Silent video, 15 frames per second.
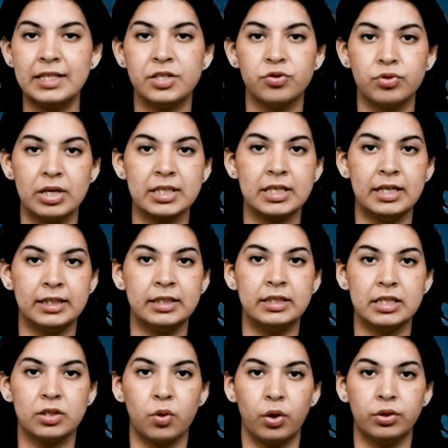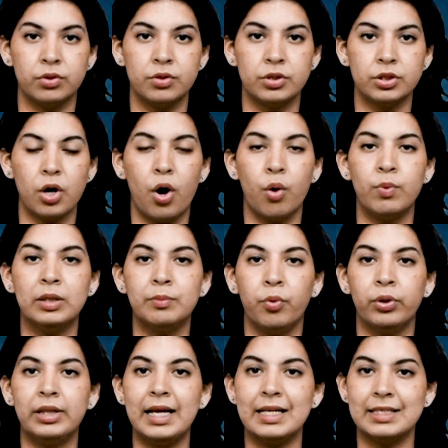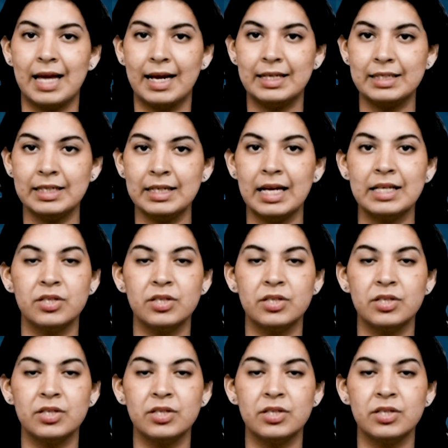and stress-related disorder disorders or with both anxiety